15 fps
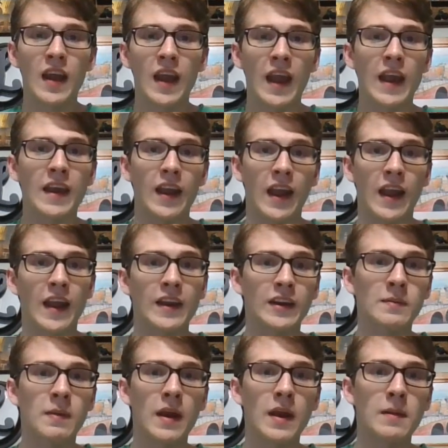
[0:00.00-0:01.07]

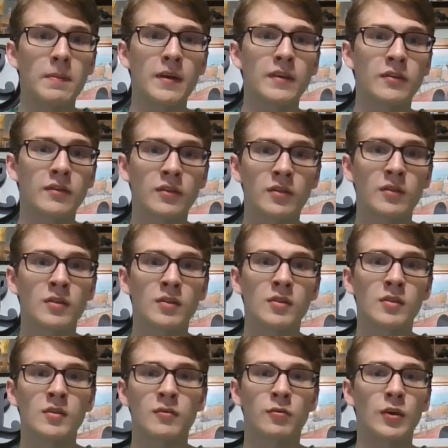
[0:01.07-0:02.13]
anti-papist,
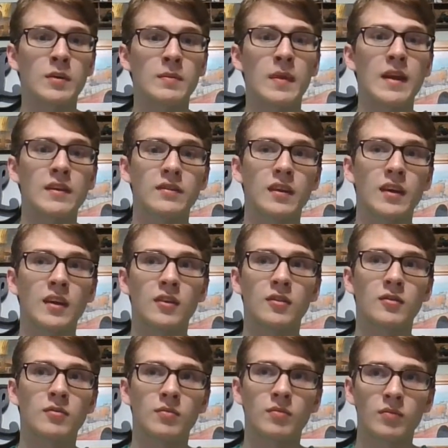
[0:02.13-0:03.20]

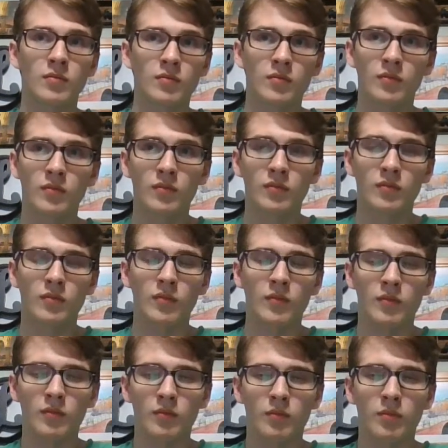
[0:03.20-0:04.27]
Freemason,
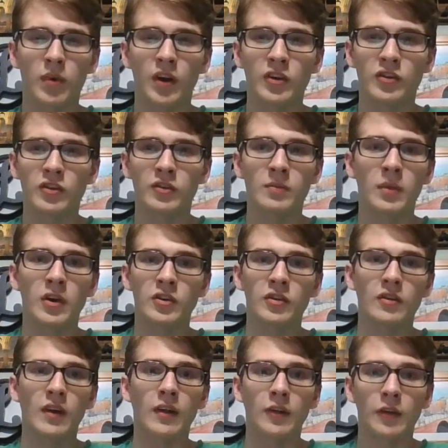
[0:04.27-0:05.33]
bunches and bunches
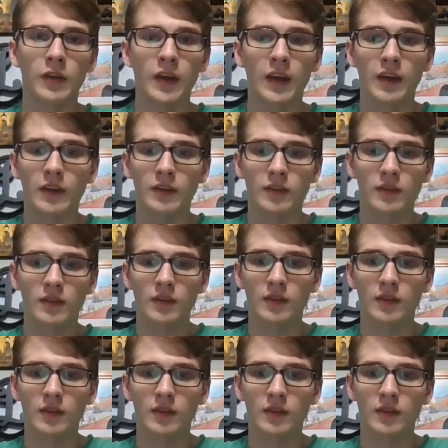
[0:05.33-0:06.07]
of other things.